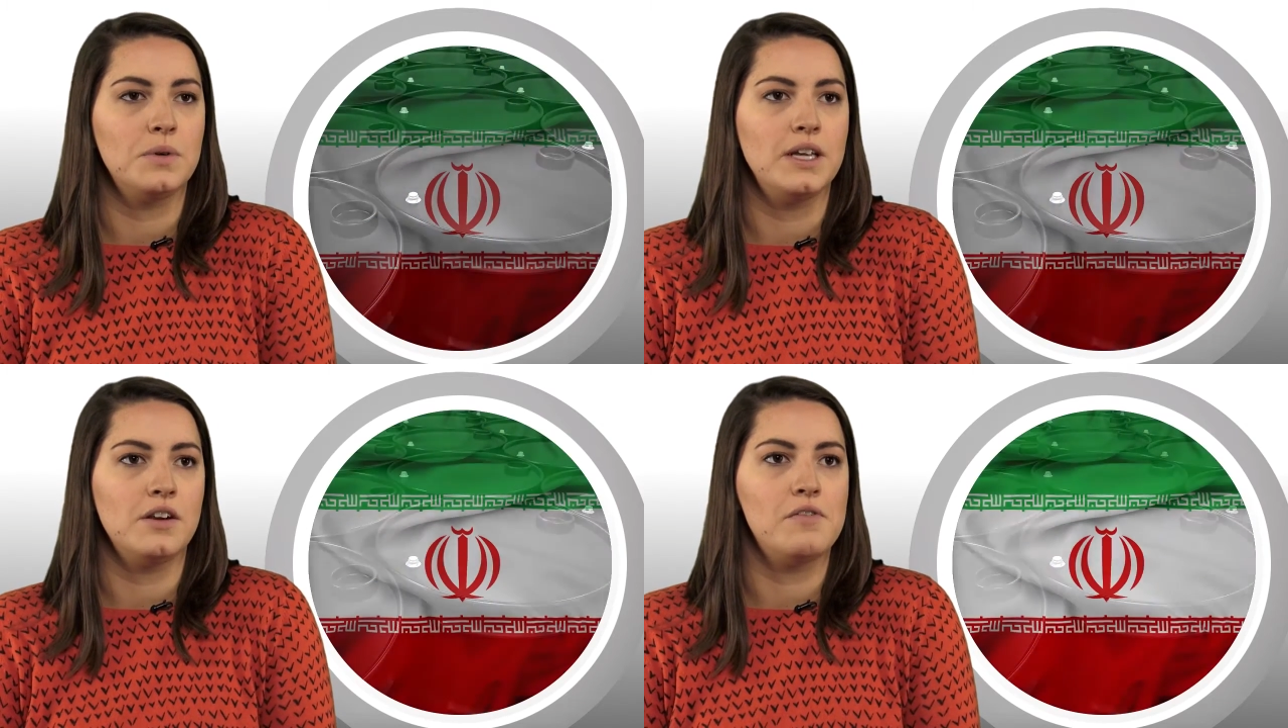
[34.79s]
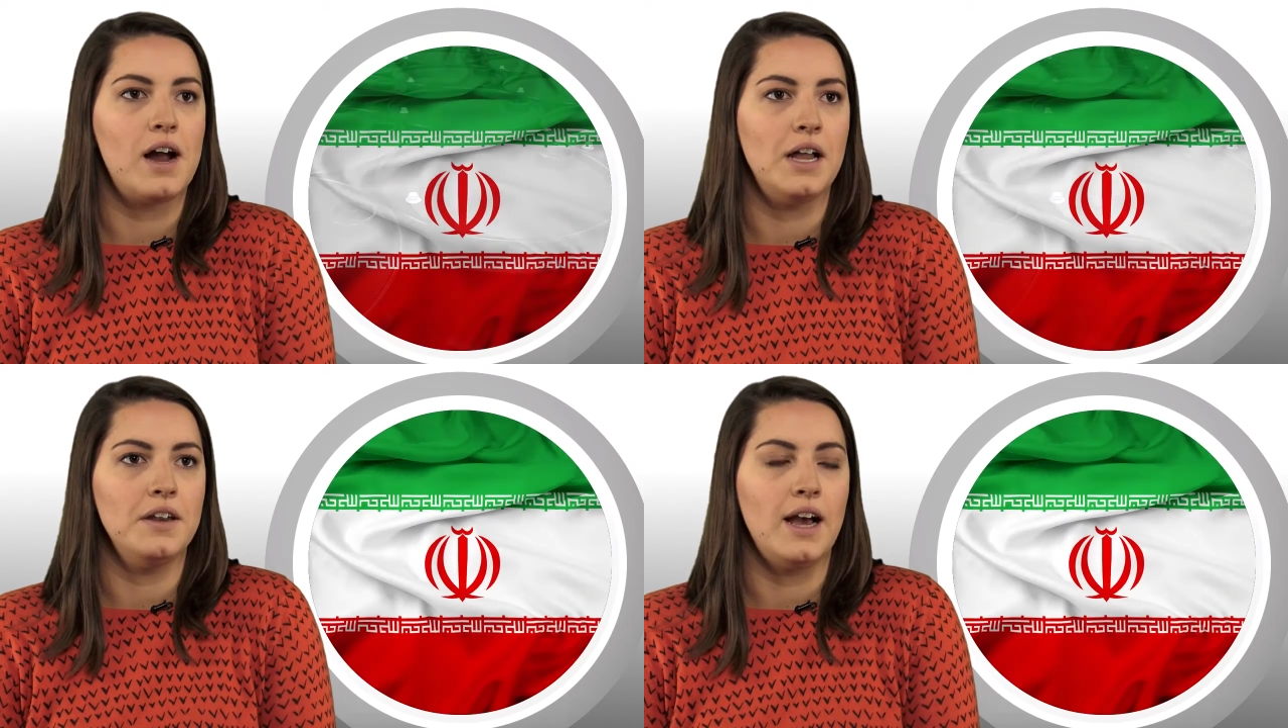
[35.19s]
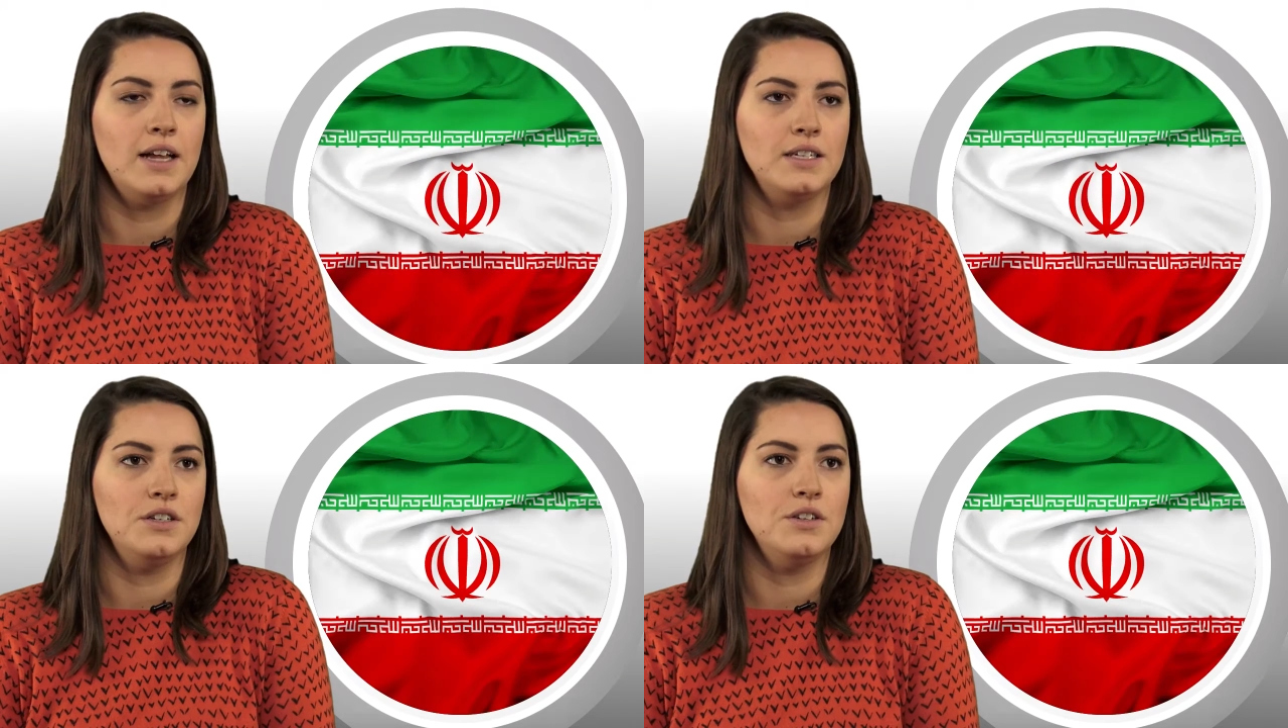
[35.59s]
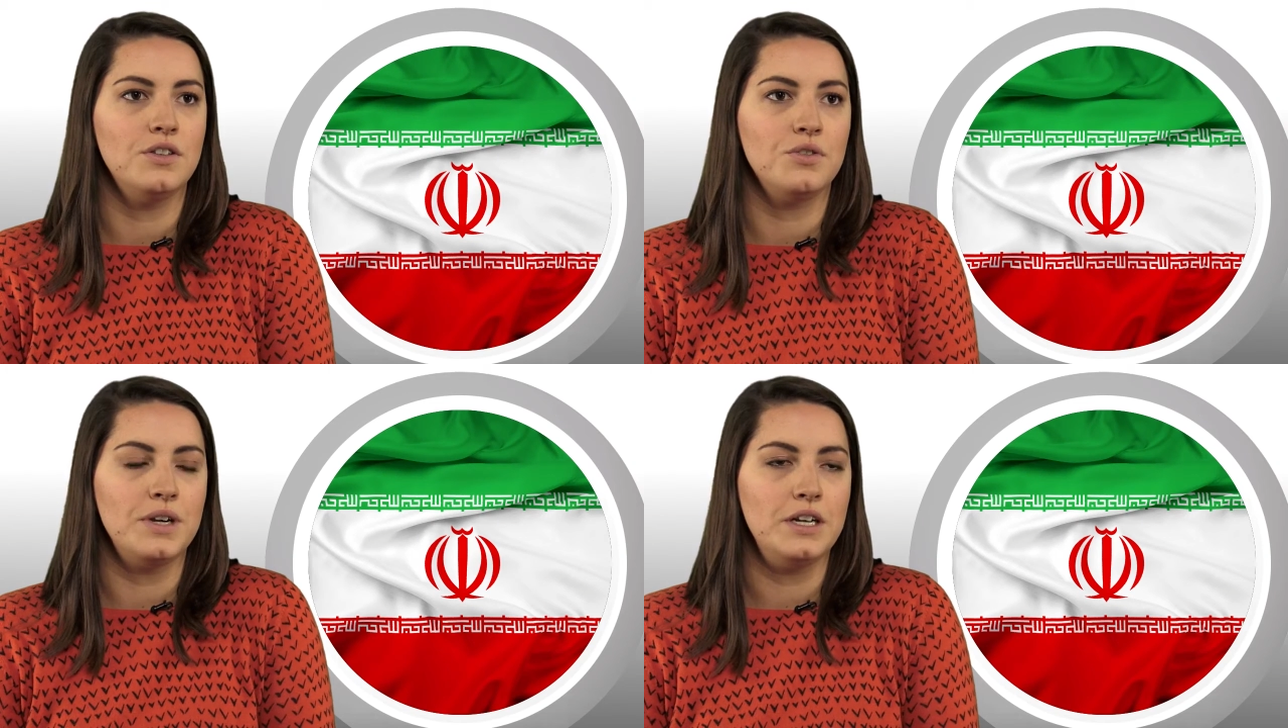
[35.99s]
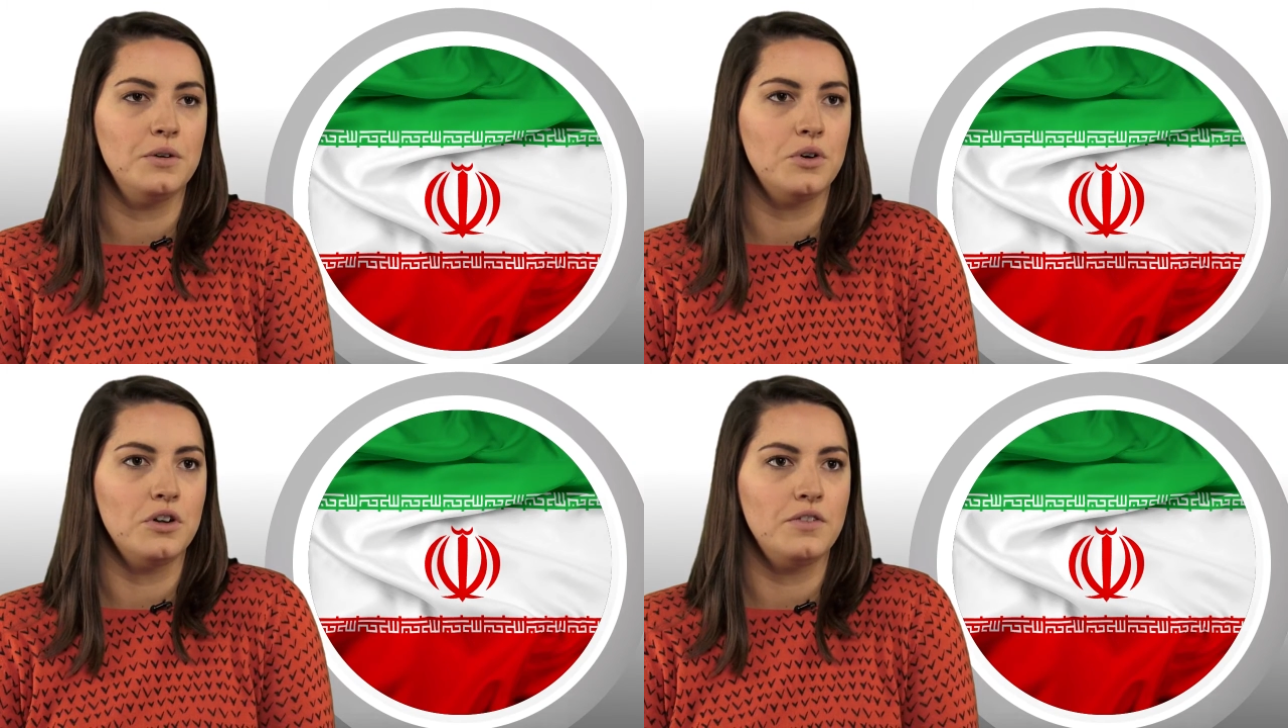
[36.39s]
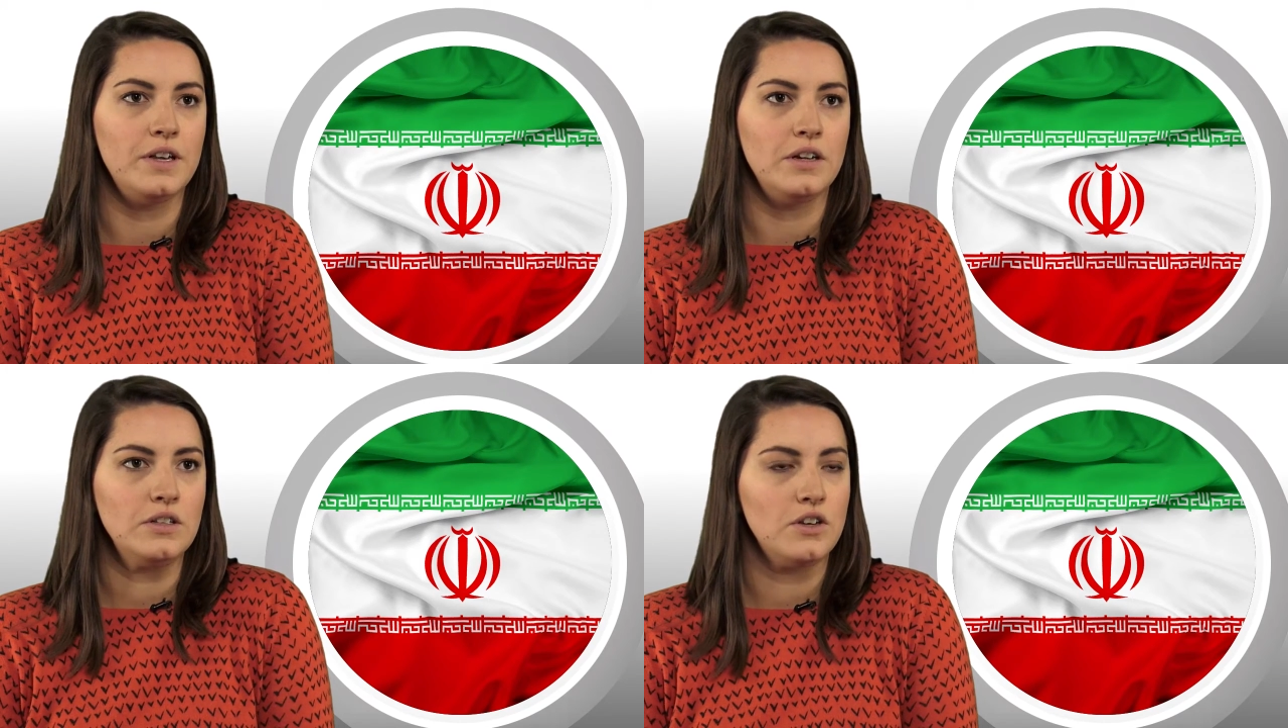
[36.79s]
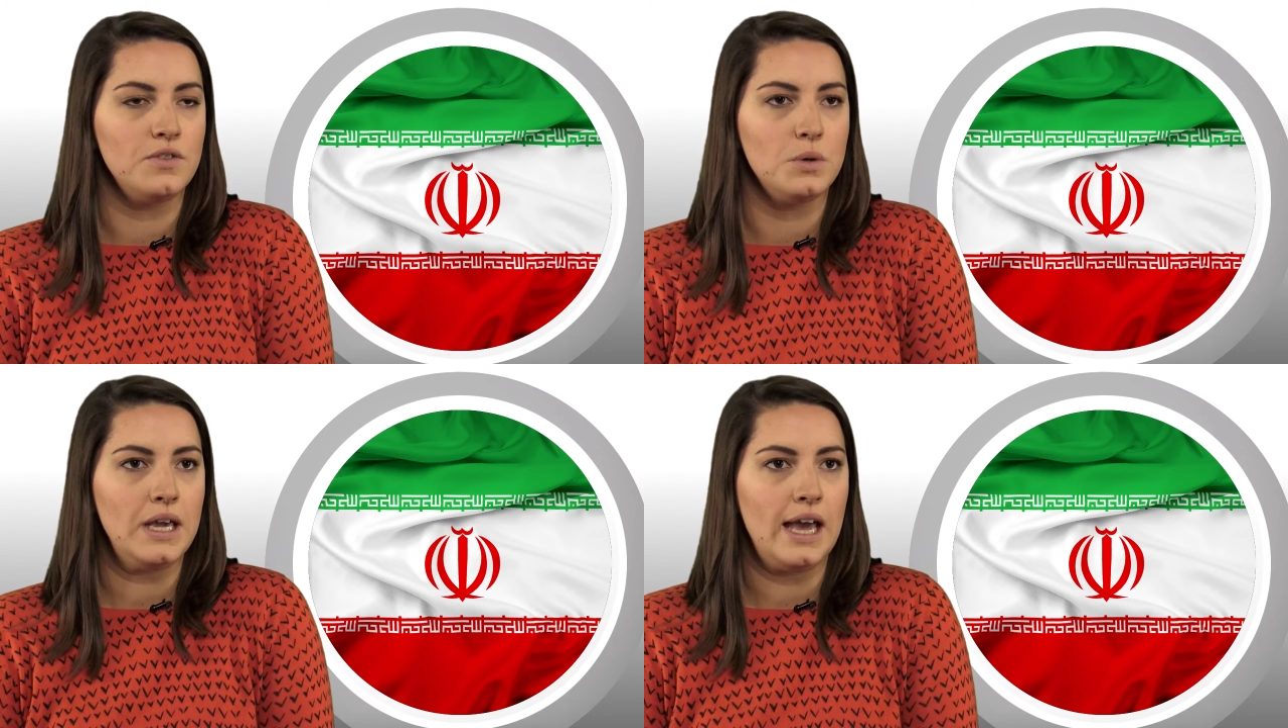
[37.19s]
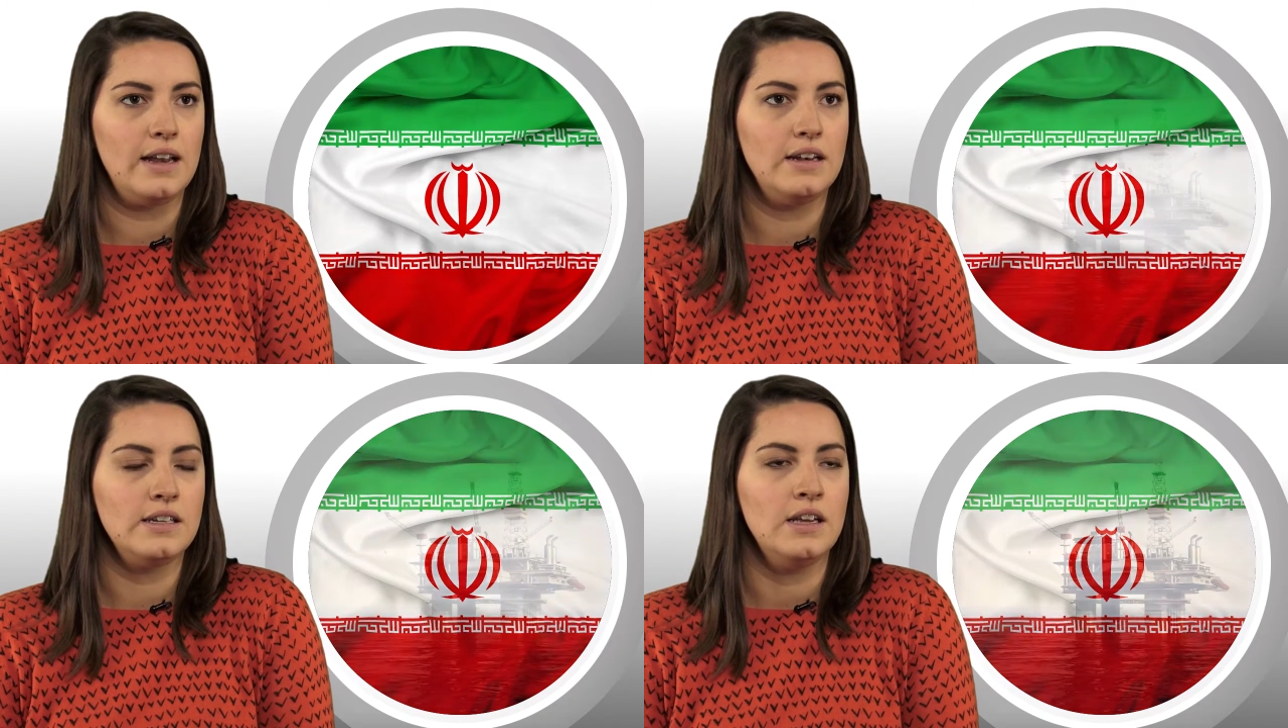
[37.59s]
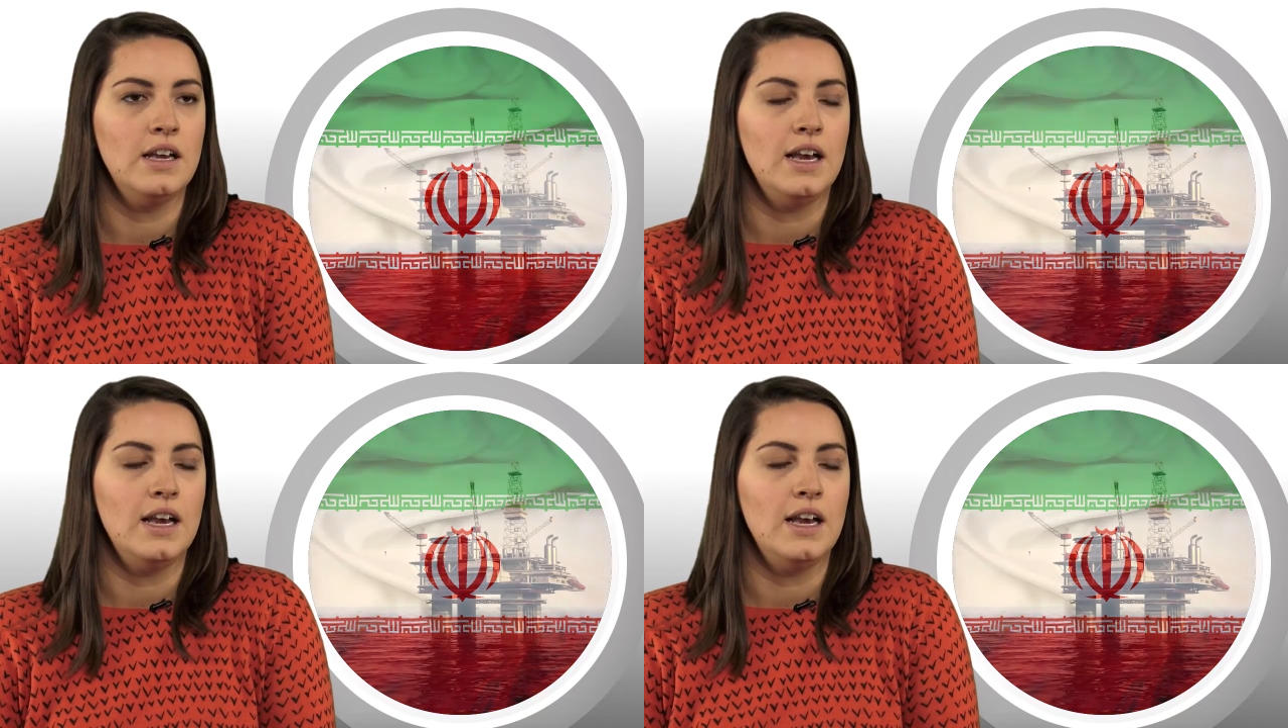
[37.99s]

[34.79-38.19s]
with Iran adding 3 new oil fields over the weekend